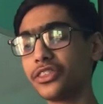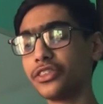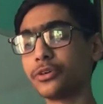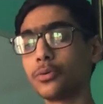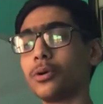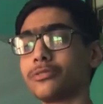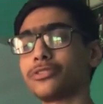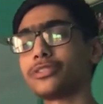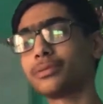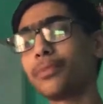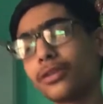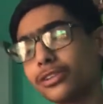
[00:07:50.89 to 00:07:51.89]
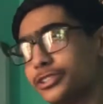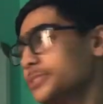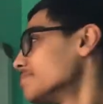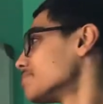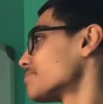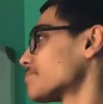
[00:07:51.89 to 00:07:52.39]
the quotient
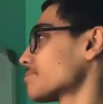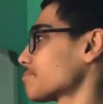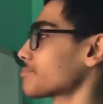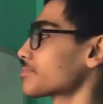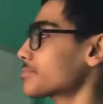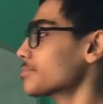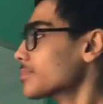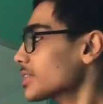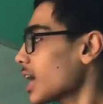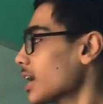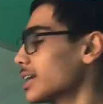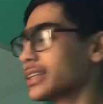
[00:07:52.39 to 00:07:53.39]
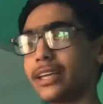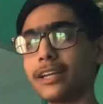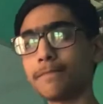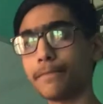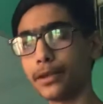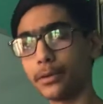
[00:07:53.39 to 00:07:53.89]
topology and
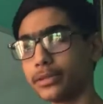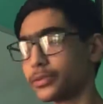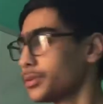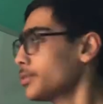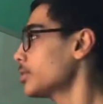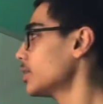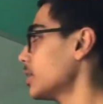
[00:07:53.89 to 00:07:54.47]
get into it.